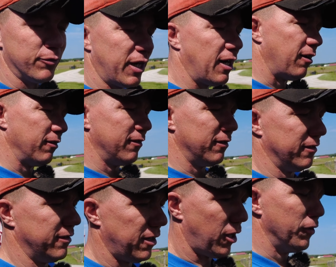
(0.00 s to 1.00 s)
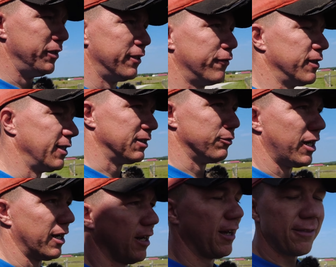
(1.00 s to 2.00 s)
about all these different things
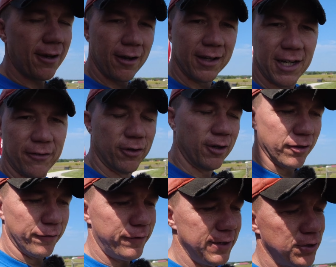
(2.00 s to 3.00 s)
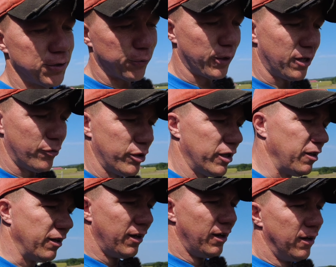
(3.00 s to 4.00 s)
about it. I thought I covered all the features well, but
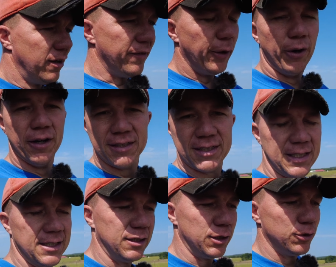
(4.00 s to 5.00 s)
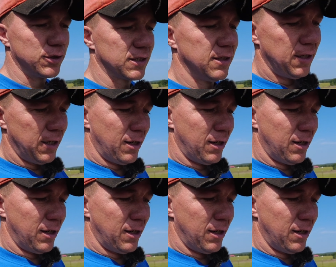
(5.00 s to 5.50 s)
they wanted to see it in use.